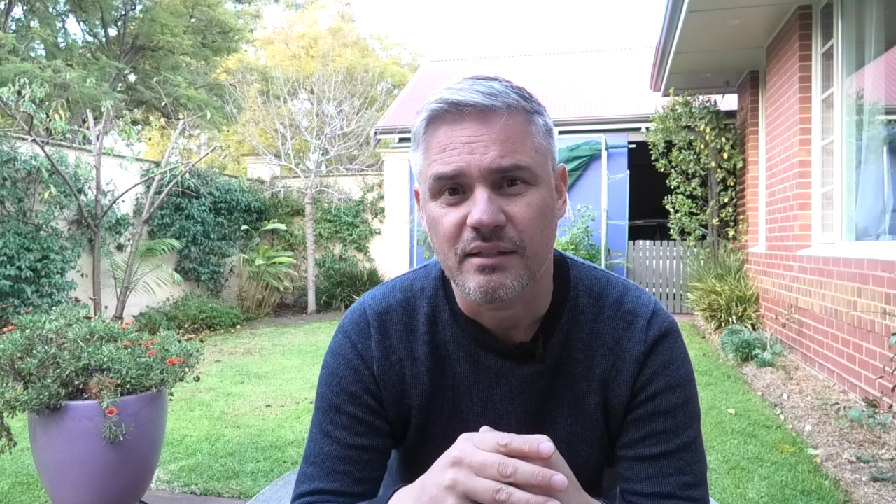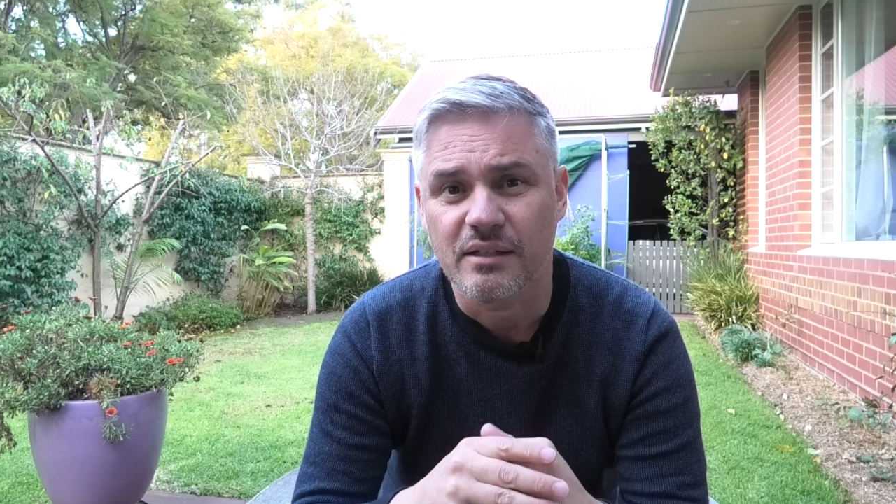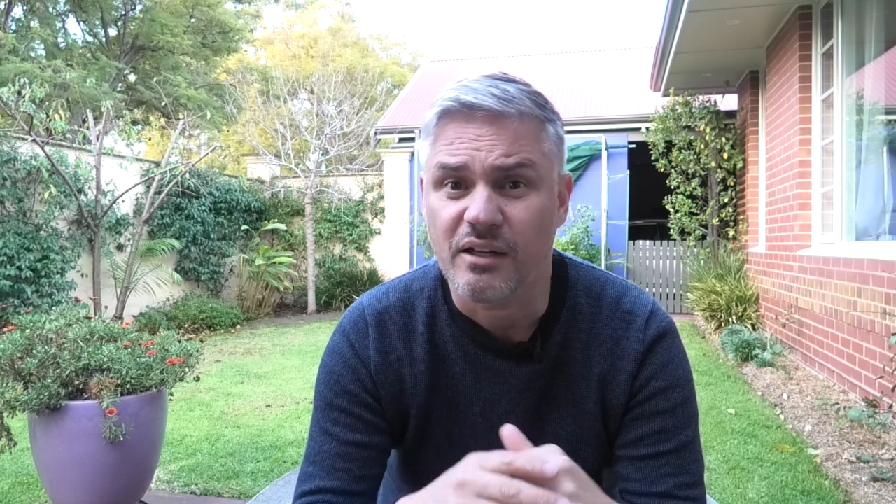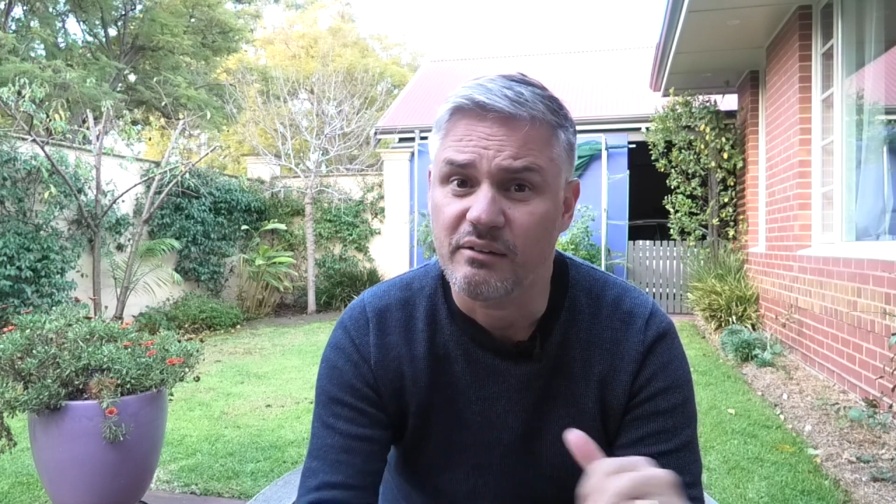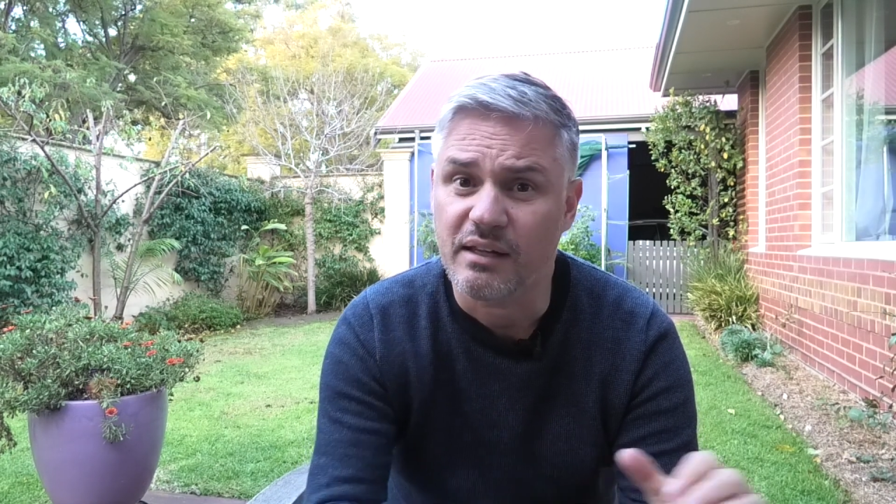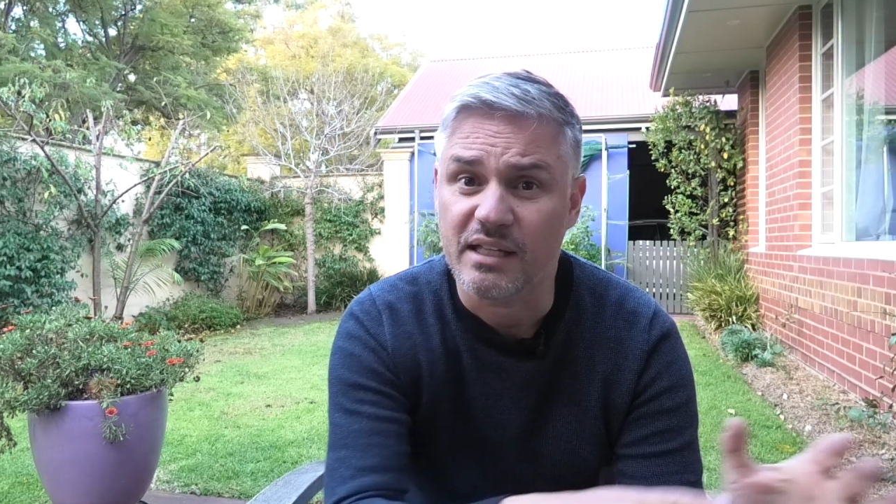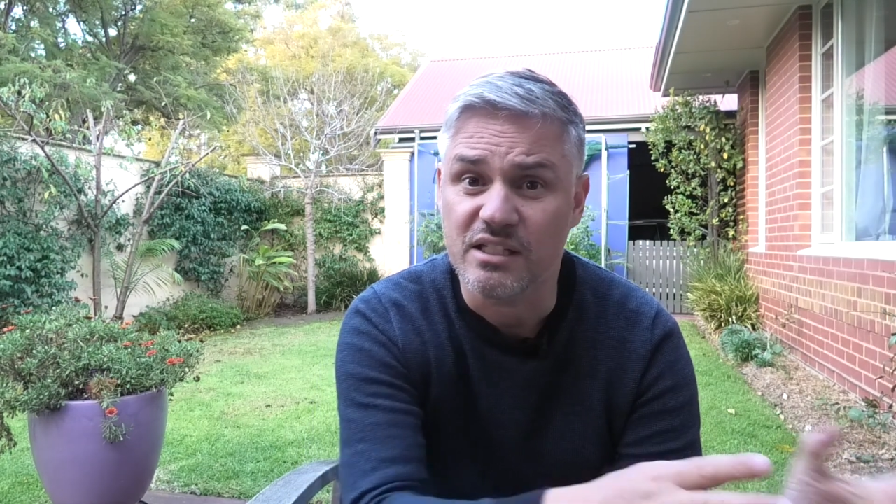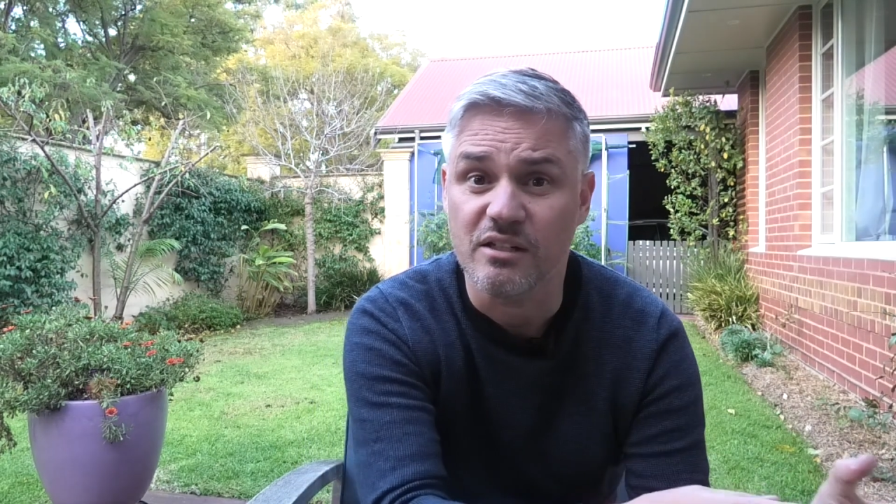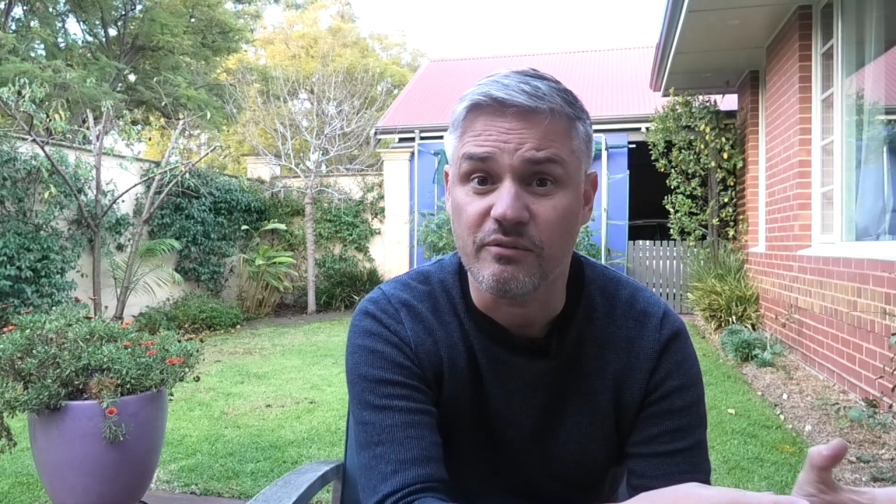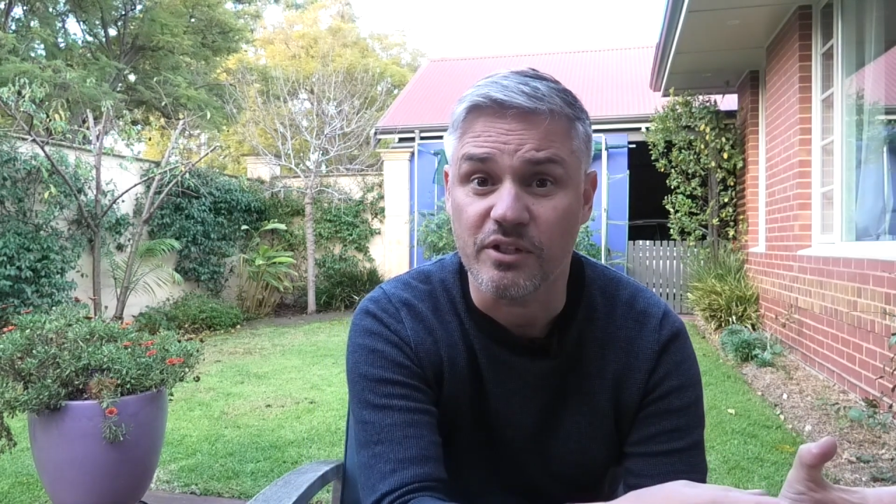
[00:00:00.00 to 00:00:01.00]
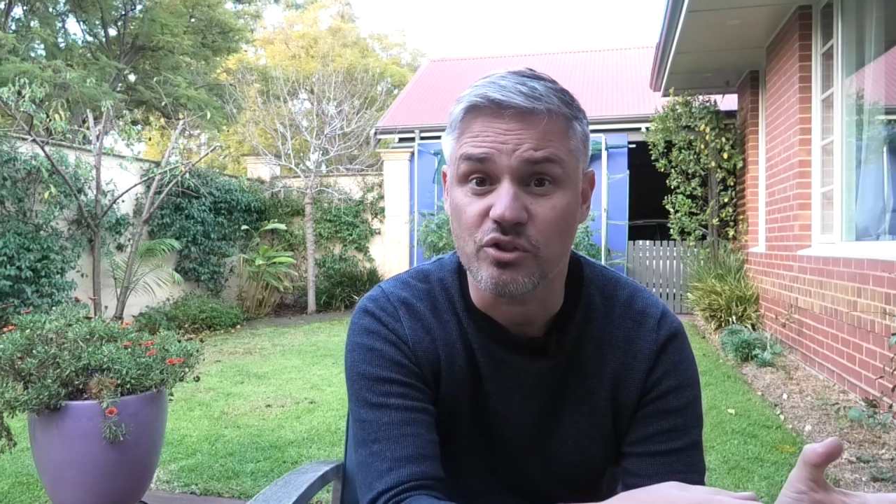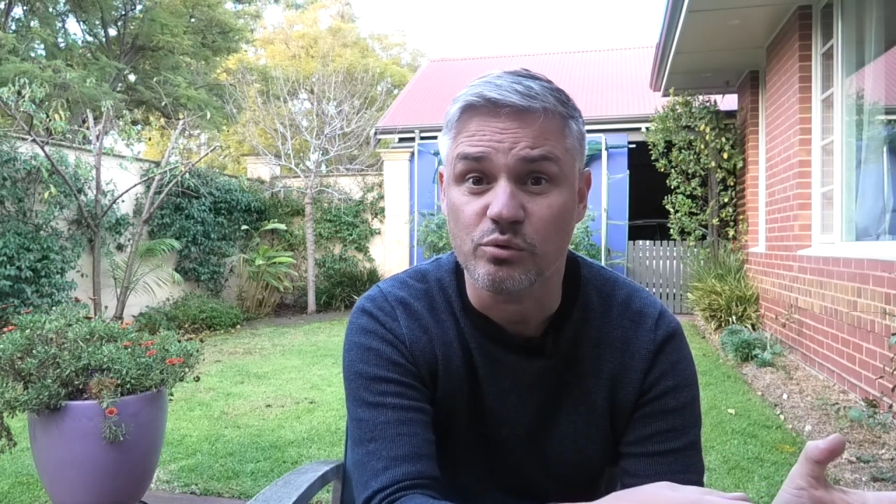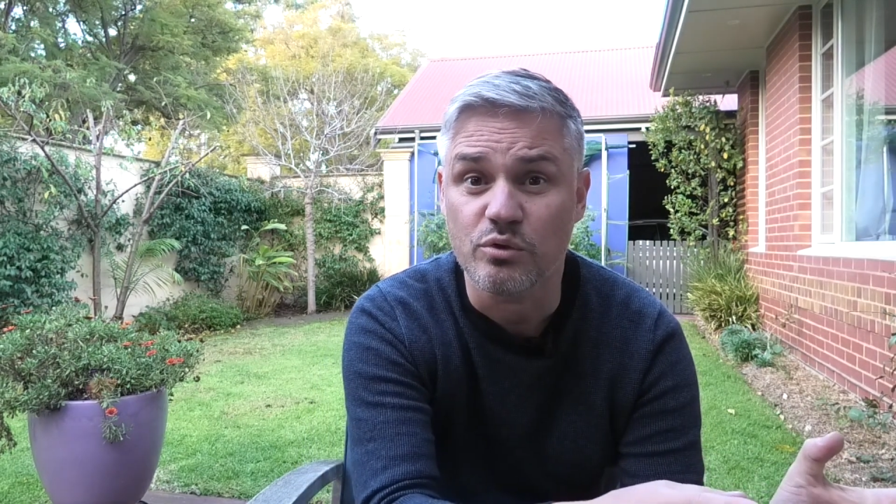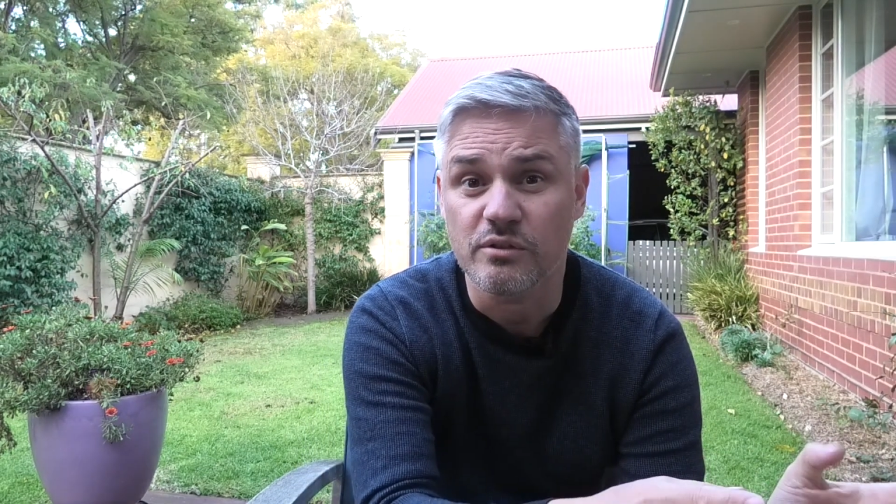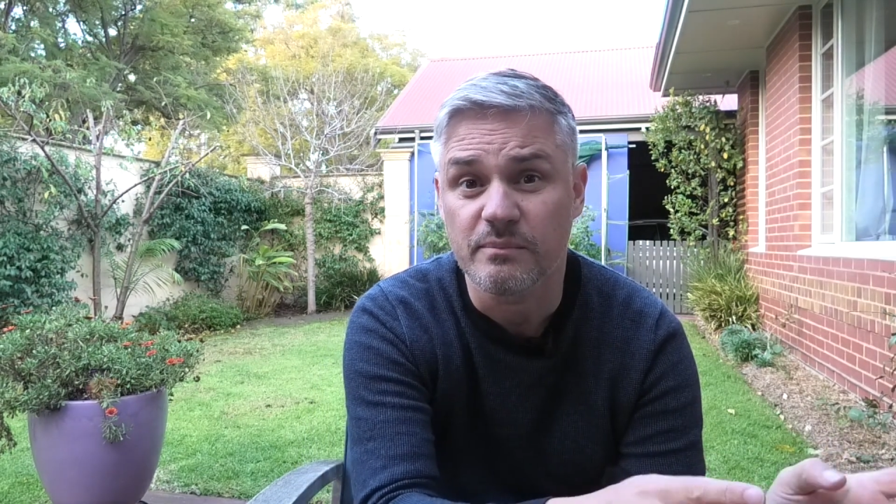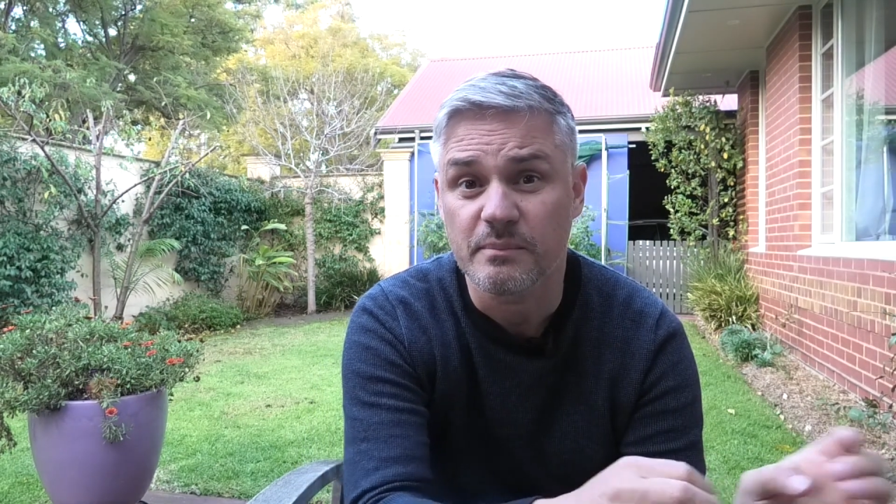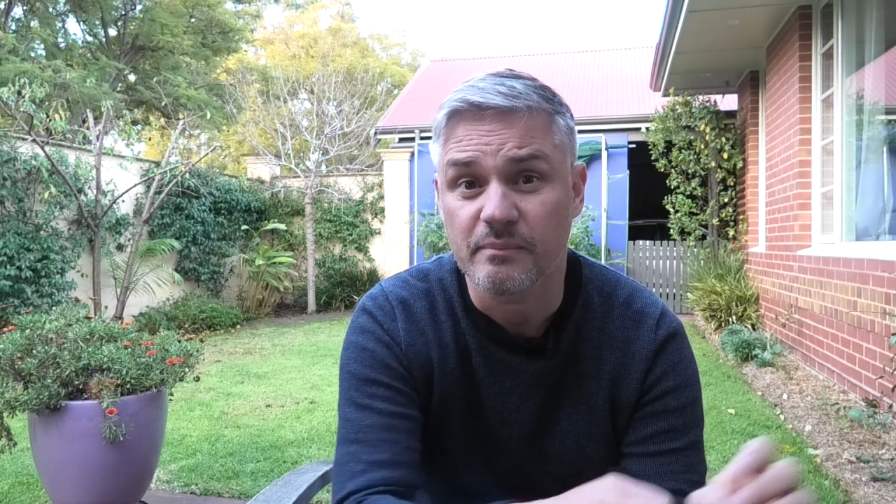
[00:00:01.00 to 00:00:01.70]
You know, as individuals,